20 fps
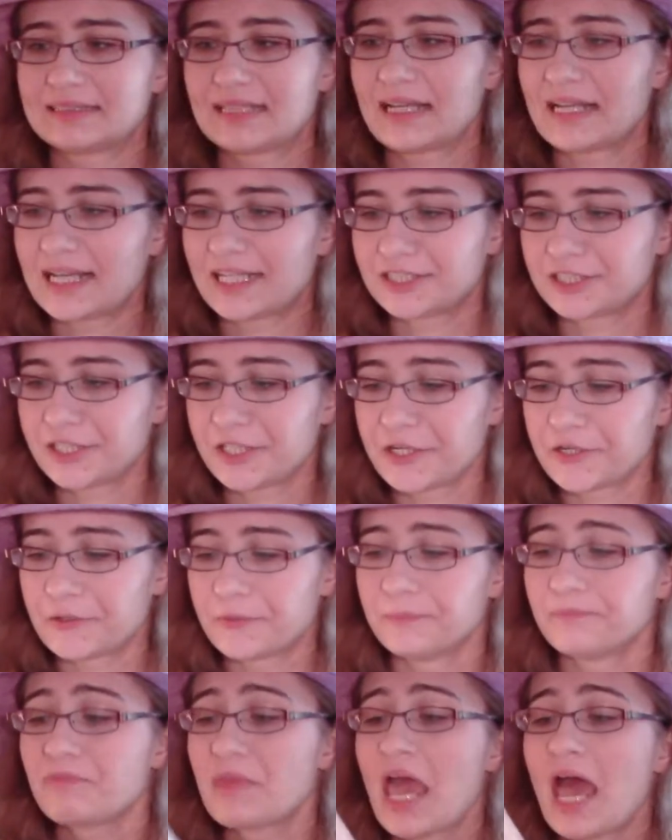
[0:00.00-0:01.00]
an
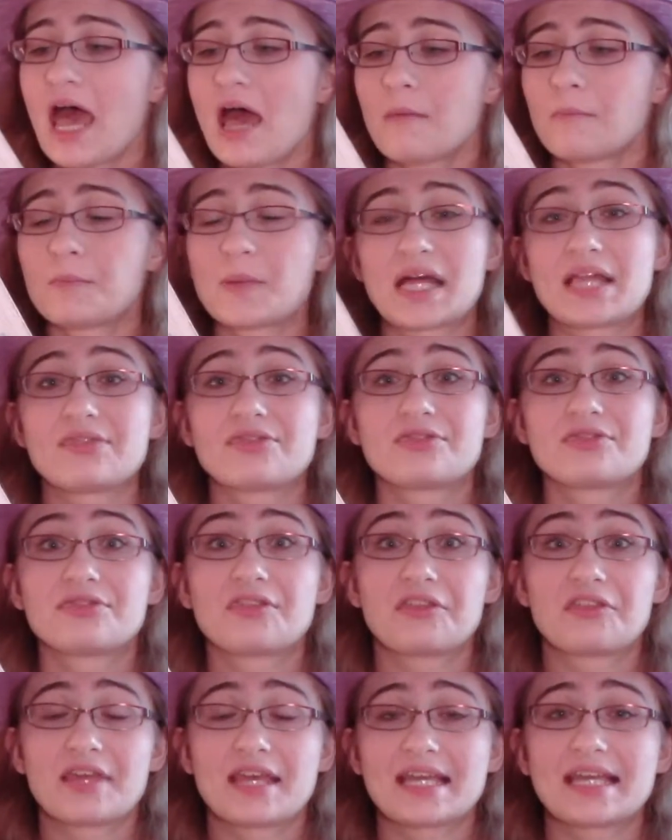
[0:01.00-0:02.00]
issue, But
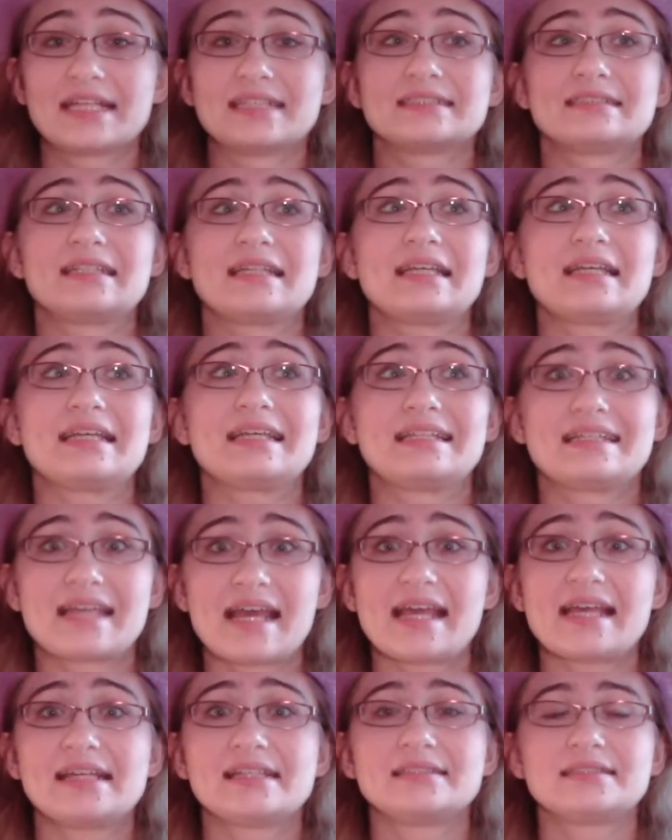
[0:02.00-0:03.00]
the thing is, he
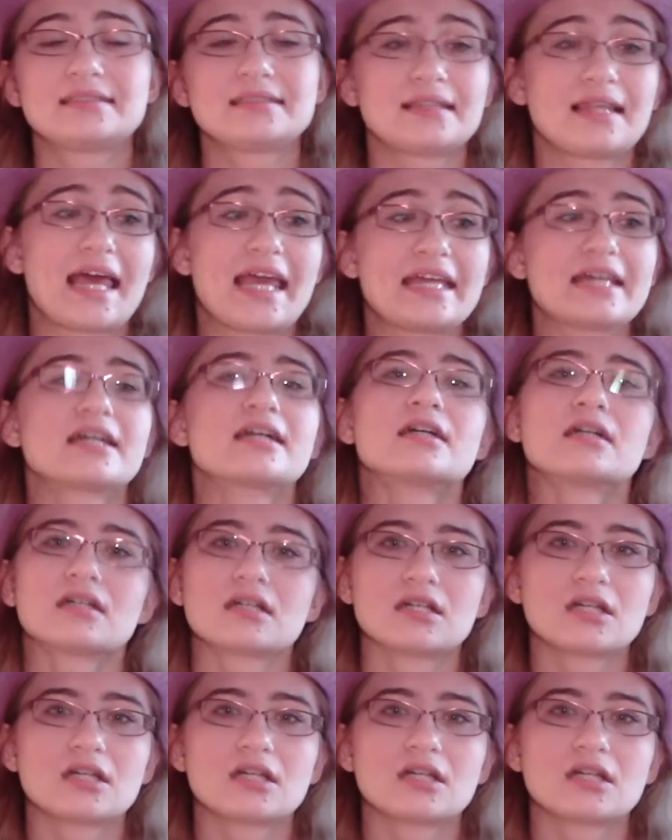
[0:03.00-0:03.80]
takes like